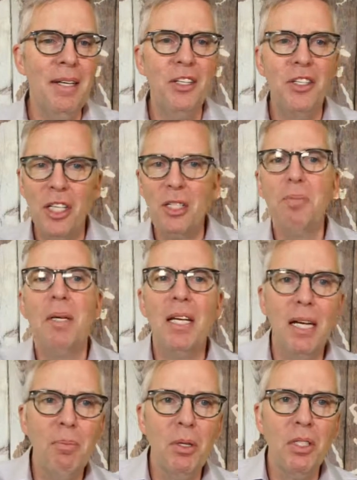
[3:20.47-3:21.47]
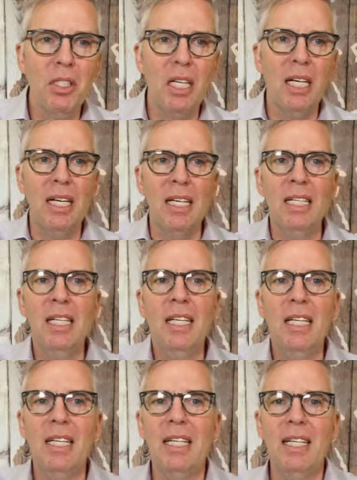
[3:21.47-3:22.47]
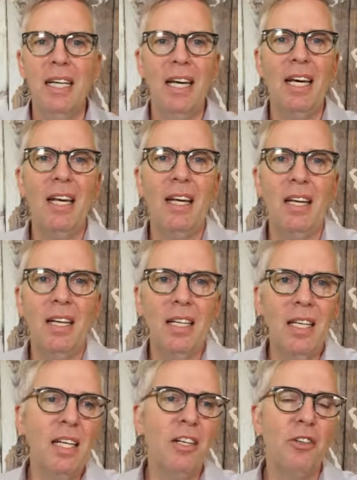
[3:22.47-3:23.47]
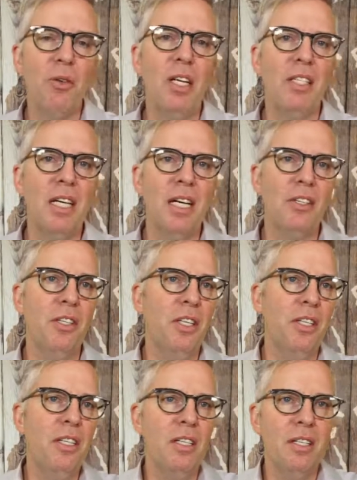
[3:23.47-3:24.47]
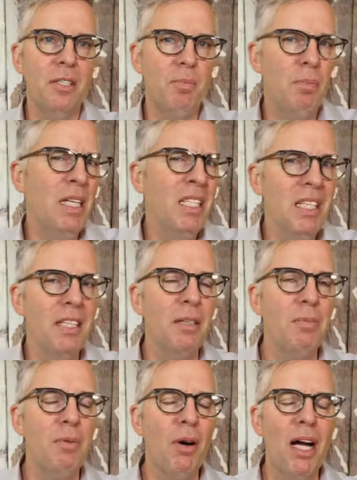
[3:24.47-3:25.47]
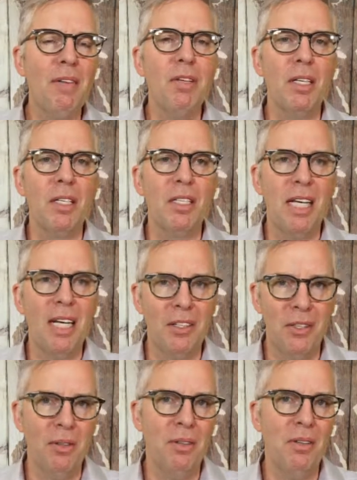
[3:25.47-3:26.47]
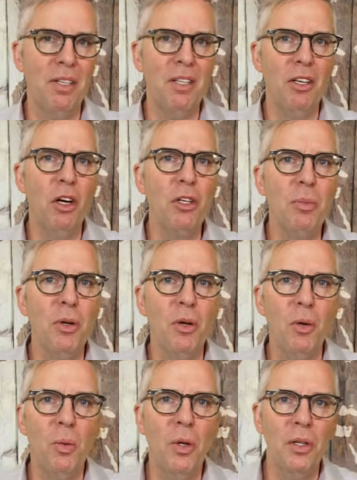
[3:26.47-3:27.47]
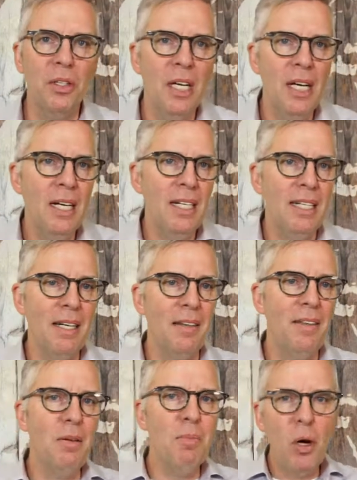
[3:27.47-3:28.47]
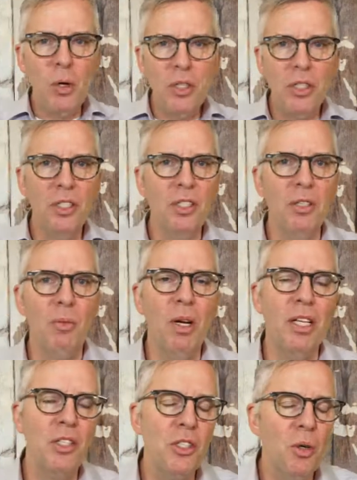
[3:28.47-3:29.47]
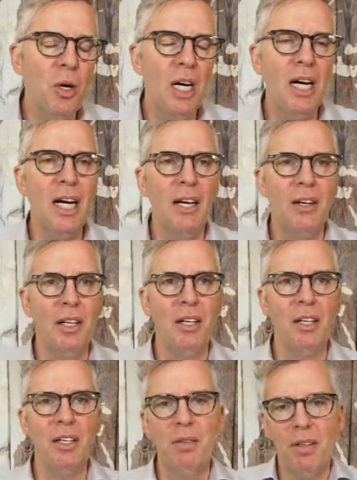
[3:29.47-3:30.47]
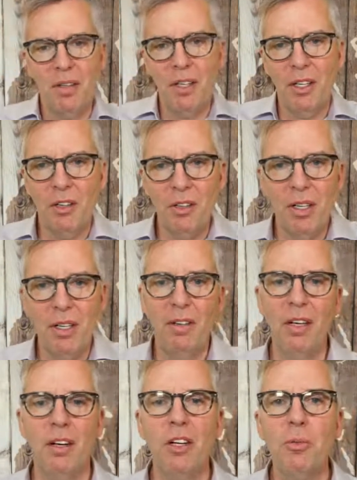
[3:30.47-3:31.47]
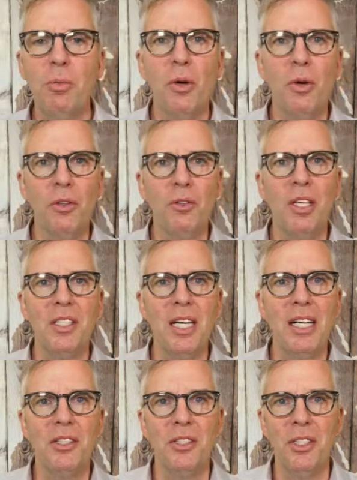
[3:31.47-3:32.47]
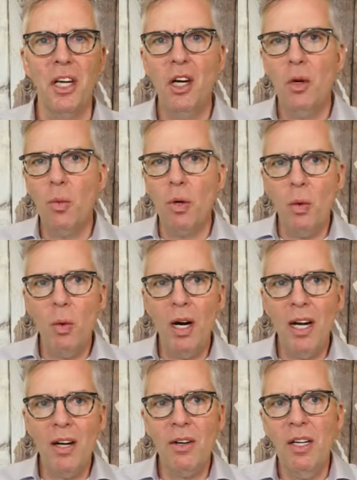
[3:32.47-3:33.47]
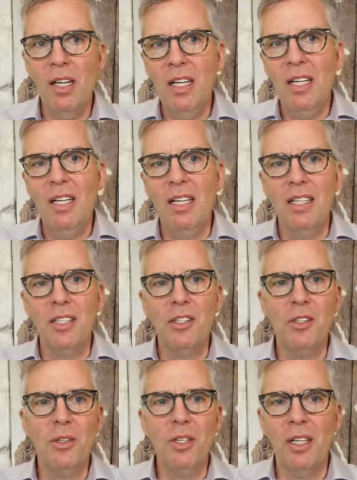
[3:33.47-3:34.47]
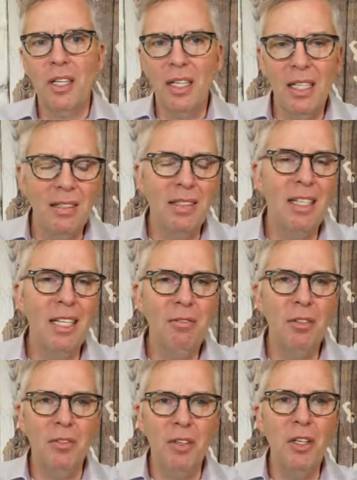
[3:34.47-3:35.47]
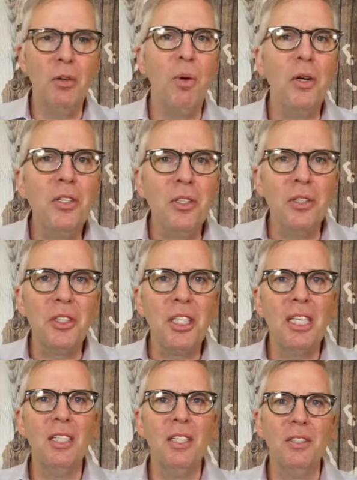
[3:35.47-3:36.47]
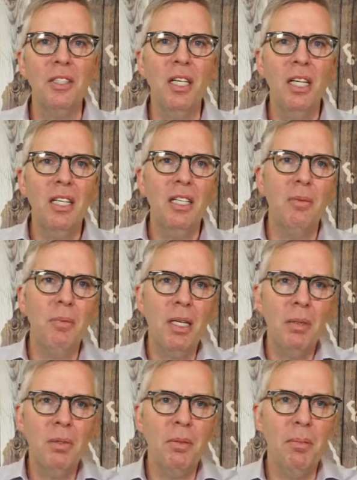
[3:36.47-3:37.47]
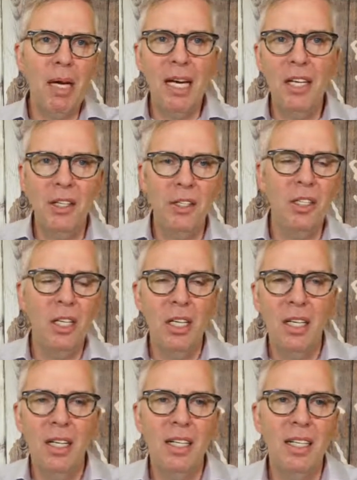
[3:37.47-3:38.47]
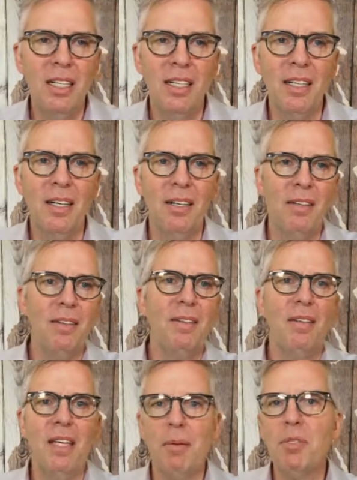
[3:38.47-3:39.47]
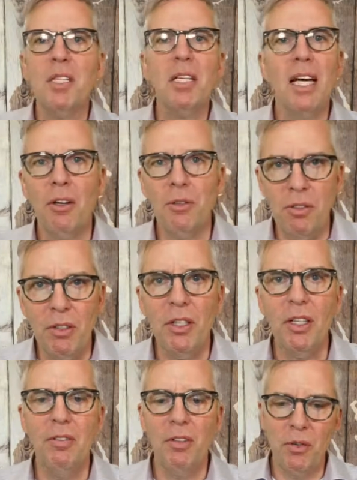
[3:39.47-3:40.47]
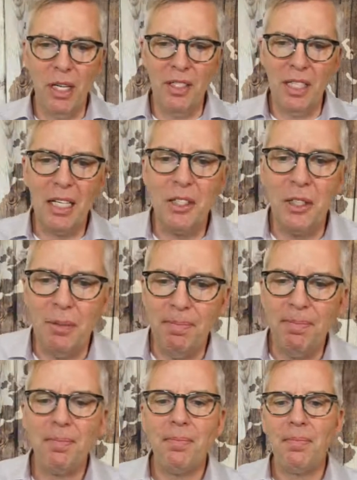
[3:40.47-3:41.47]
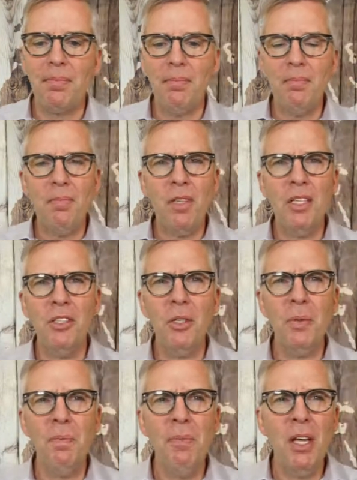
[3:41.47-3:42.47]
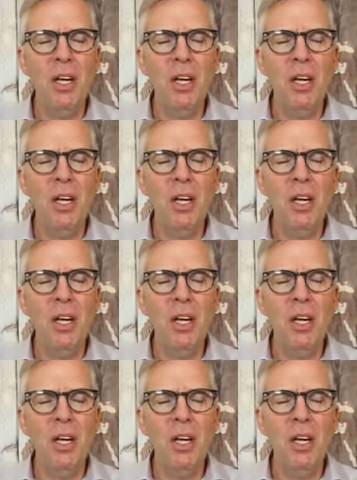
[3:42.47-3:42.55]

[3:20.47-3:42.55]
just be a numbers guy and lead a transaction, and especially in the private sector, in the entrepreneurial world. The emotions that run so high in entrepreneurial transactions require a certain level of interpersonal skills to be able to manage the ups and downs of a transaction. So